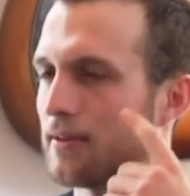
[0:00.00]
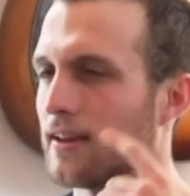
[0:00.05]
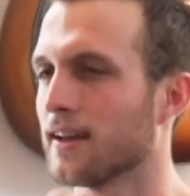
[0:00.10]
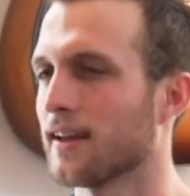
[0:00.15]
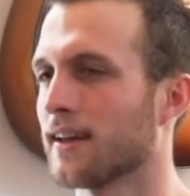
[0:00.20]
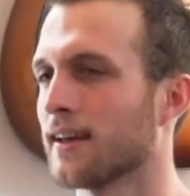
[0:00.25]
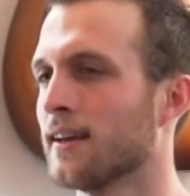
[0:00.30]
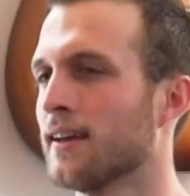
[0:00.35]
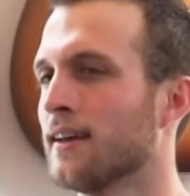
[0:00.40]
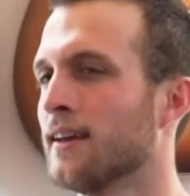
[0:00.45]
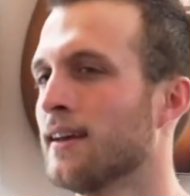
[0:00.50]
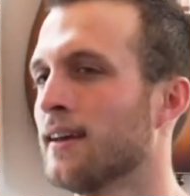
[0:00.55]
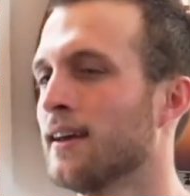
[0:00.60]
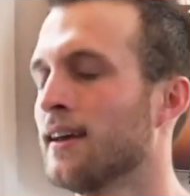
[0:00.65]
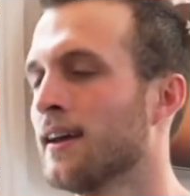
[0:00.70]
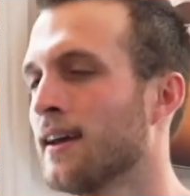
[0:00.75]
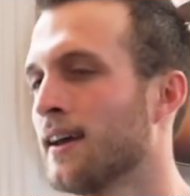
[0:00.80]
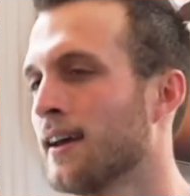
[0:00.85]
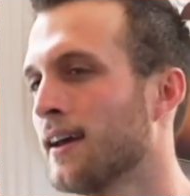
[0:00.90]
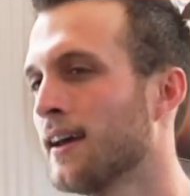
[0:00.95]
I'm like,
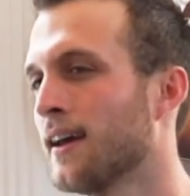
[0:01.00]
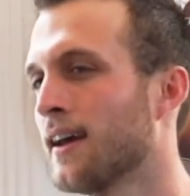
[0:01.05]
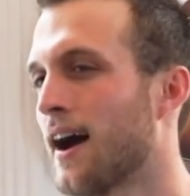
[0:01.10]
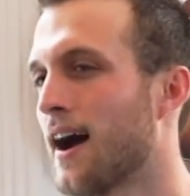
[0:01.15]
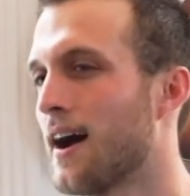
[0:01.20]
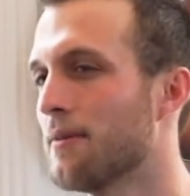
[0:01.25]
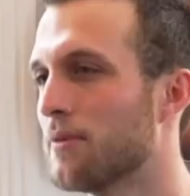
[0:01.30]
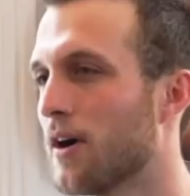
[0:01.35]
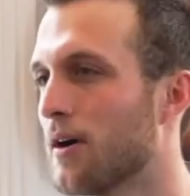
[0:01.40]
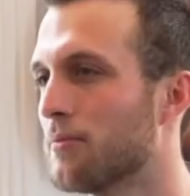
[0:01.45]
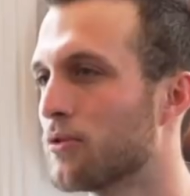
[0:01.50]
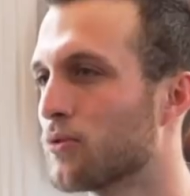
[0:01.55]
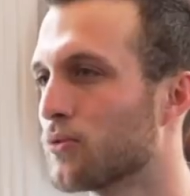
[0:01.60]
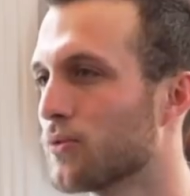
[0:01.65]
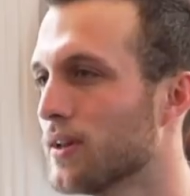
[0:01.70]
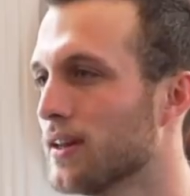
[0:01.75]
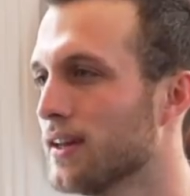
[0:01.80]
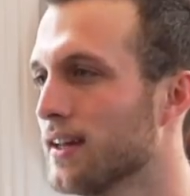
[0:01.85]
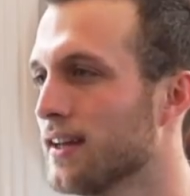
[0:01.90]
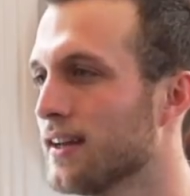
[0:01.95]
I'm
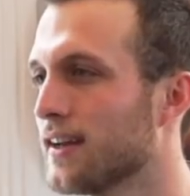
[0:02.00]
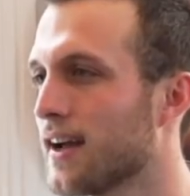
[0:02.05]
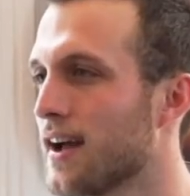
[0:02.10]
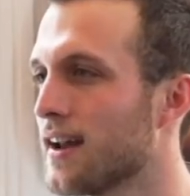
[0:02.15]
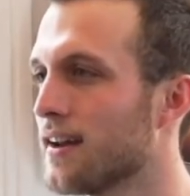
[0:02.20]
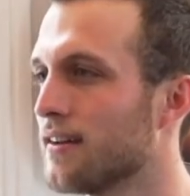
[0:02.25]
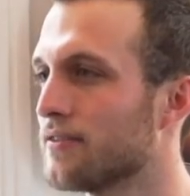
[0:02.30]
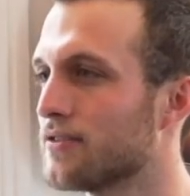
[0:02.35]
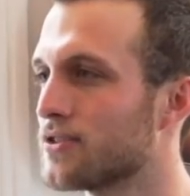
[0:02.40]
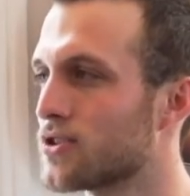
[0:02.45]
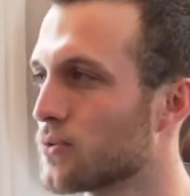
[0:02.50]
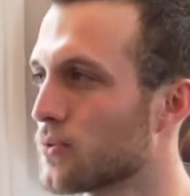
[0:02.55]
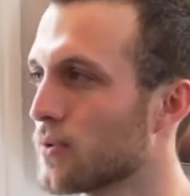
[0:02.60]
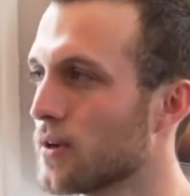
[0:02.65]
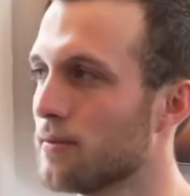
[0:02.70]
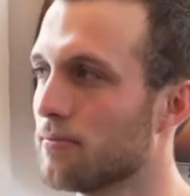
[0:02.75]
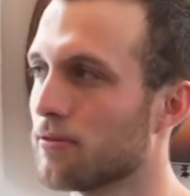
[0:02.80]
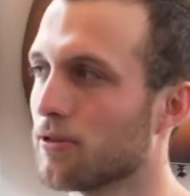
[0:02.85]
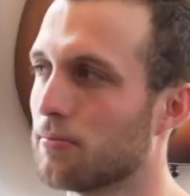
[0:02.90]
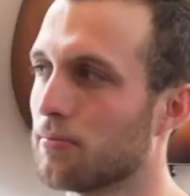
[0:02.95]
a really kind of
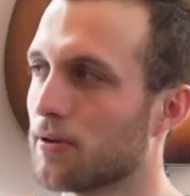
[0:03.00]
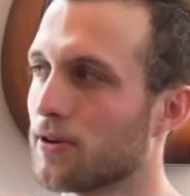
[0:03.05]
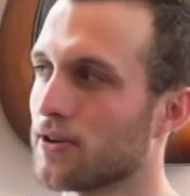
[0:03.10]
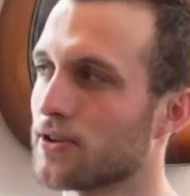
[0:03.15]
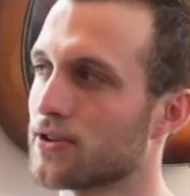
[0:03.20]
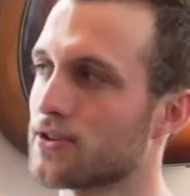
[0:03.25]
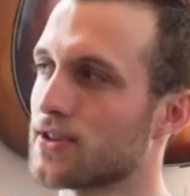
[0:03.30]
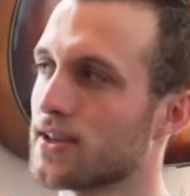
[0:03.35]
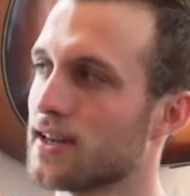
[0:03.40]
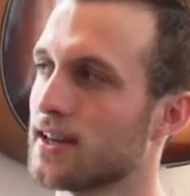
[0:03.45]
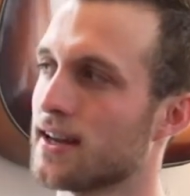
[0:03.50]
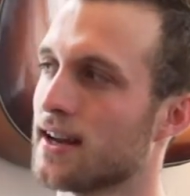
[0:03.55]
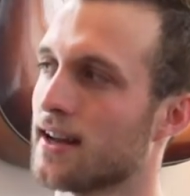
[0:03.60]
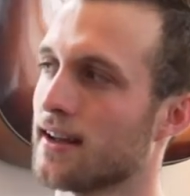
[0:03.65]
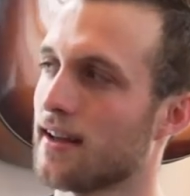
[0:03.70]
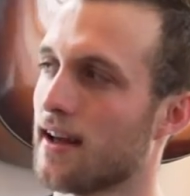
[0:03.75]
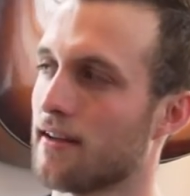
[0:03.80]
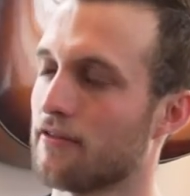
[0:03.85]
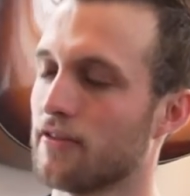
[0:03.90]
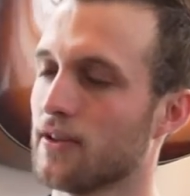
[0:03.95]
cerebral
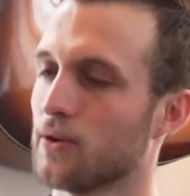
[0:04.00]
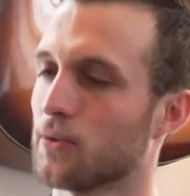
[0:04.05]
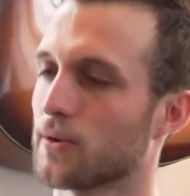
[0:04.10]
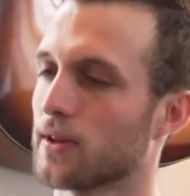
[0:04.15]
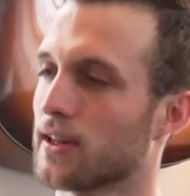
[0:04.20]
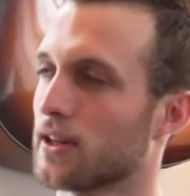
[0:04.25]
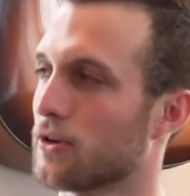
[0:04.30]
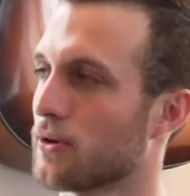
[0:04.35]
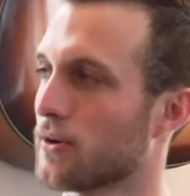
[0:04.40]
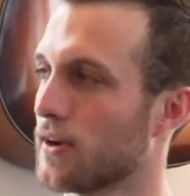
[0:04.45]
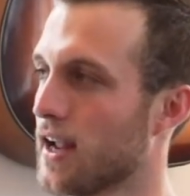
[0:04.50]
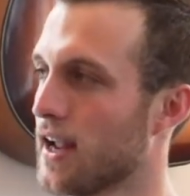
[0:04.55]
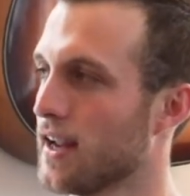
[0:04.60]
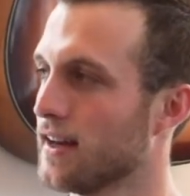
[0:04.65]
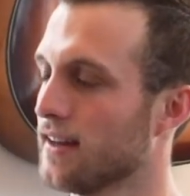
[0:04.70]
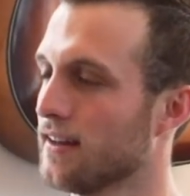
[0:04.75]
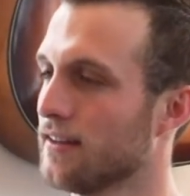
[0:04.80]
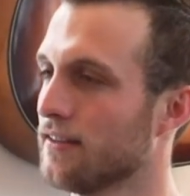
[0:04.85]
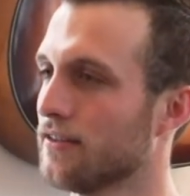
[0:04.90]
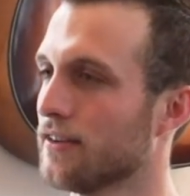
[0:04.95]
person. I feel really
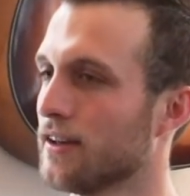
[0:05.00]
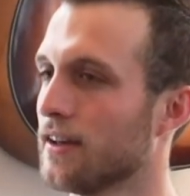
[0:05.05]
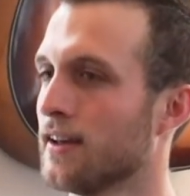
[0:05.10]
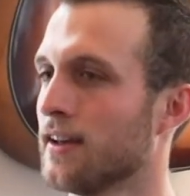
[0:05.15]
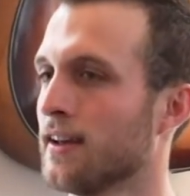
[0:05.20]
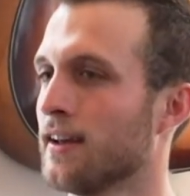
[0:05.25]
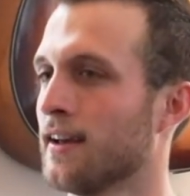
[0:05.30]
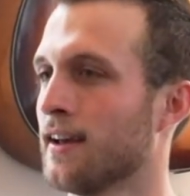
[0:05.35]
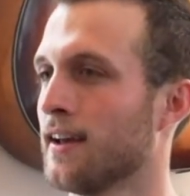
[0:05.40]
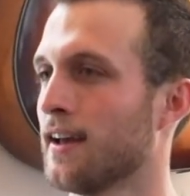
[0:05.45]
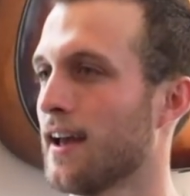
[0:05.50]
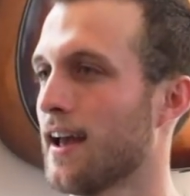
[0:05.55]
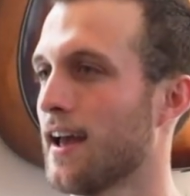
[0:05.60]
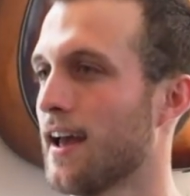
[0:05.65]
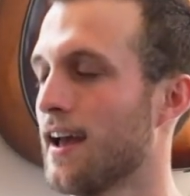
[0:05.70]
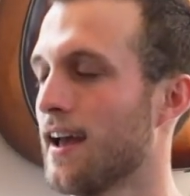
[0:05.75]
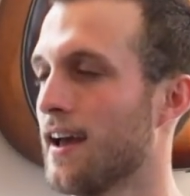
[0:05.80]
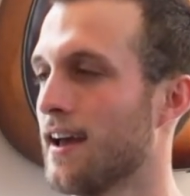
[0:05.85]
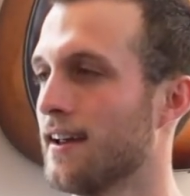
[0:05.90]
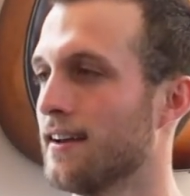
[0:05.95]
creative.
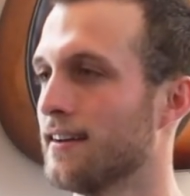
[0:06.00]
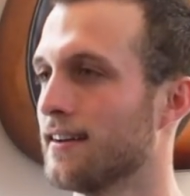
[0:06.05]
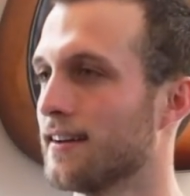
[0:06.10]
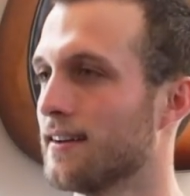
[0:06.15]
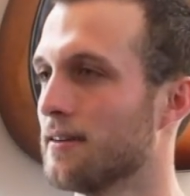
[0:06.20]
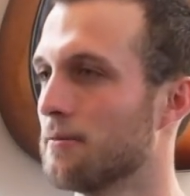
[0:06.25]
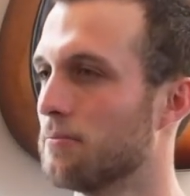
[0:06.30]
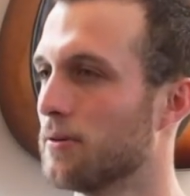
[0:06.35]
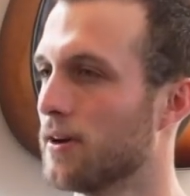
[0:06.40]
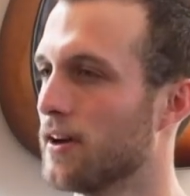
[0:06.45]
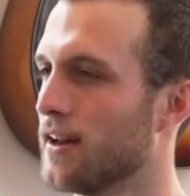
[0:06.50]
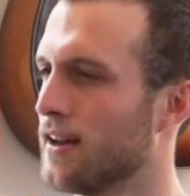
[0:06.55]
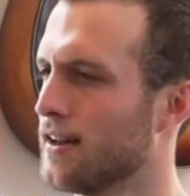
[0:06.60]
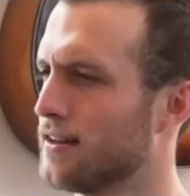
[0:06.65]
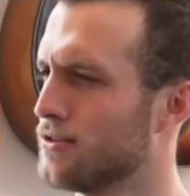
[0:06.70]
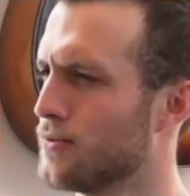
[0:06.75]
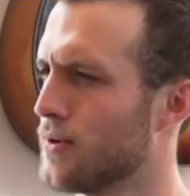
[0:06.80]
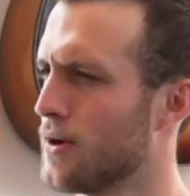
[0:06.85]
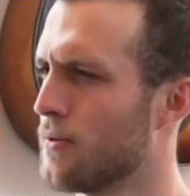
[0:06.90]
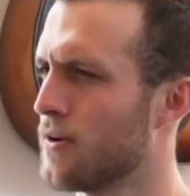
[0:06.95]

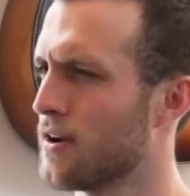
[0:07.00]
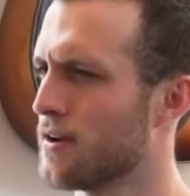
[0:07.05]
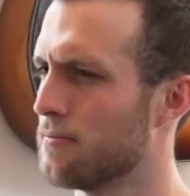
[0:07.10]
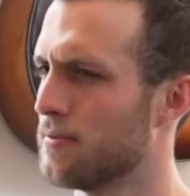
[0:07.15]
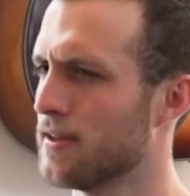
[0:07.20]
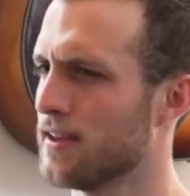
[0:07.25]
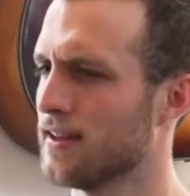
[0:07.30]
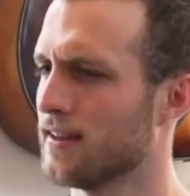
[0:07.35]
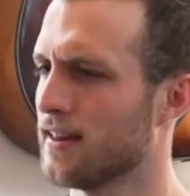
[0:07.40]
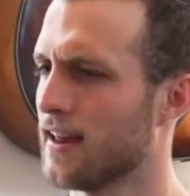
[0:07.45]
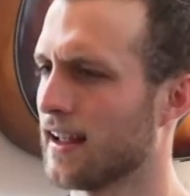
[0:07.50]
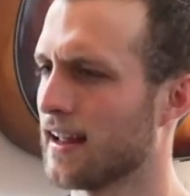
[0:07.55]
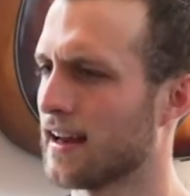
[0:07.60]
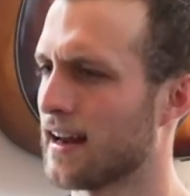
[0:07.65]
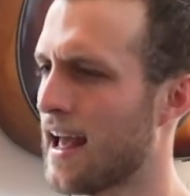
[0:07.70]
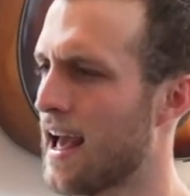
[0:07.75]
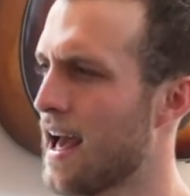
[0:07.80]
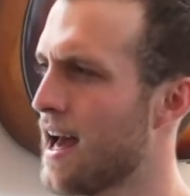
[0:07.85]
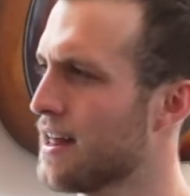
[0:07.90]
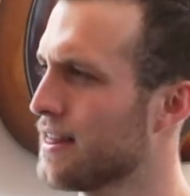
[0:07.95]
But do I want to be
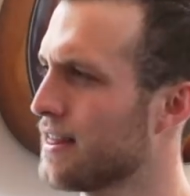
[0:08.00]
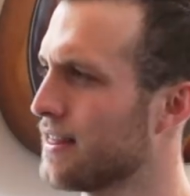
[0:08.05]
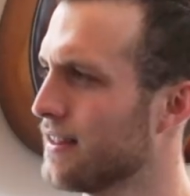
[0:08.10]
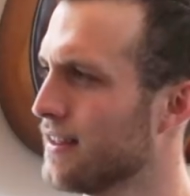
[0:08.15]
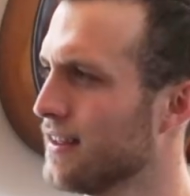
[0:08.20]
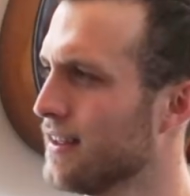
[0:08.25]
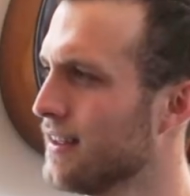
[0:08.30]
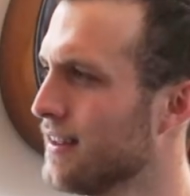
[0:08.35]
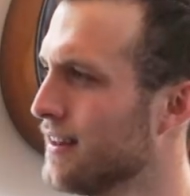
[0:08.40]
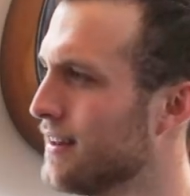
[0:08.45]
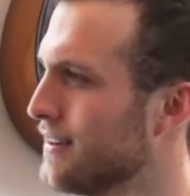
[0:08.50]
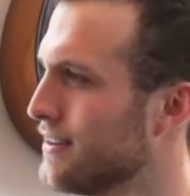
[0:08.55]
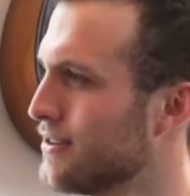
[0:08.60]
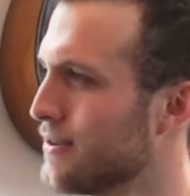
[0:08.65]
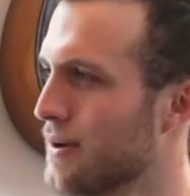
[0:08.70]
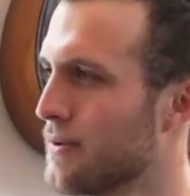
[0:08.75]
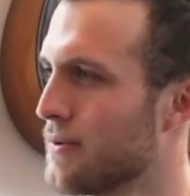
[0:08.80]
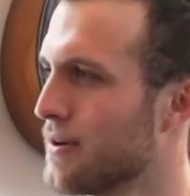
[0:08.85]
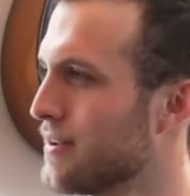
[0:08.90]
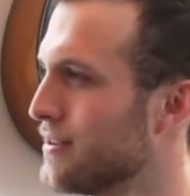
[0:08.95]
like an
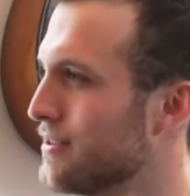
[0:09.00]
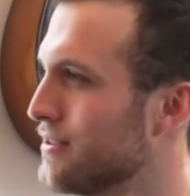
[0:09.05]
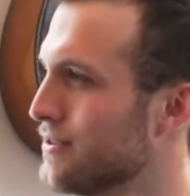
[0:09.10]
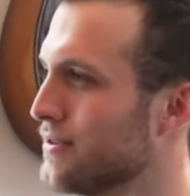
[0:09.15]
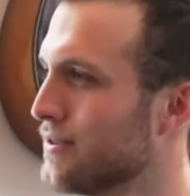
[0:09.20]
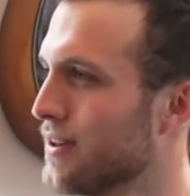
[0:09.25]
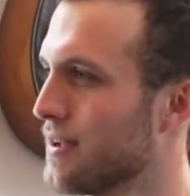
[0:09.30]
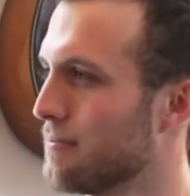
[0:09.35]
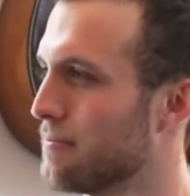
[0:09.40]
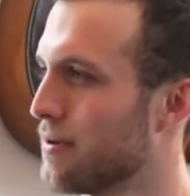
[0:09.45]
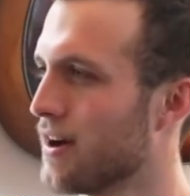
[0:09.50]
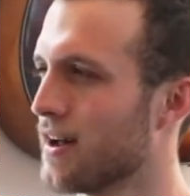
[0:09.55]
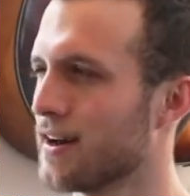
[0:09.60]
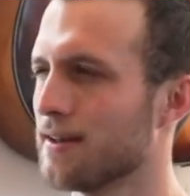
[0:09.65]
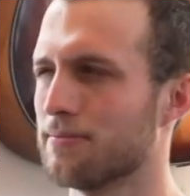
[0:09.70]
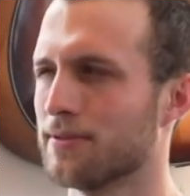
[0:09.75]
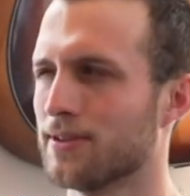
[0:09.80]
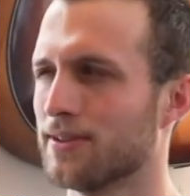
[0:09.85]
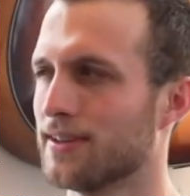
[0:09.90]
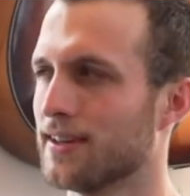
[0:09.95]
athlete? Do I want to do like
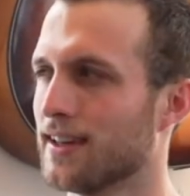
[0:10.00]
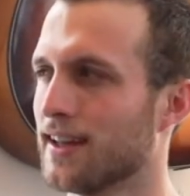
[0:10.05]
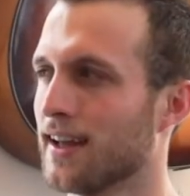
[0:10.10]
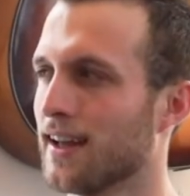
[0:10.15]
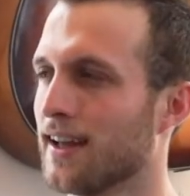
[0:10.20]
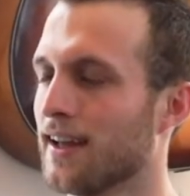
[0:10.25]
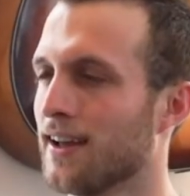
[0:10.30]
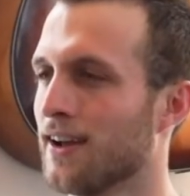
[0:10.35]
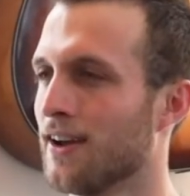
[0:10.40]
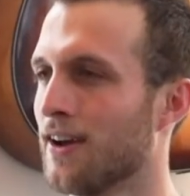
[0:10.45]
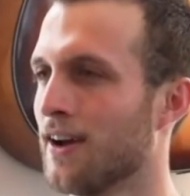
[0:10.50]
bodybuilding?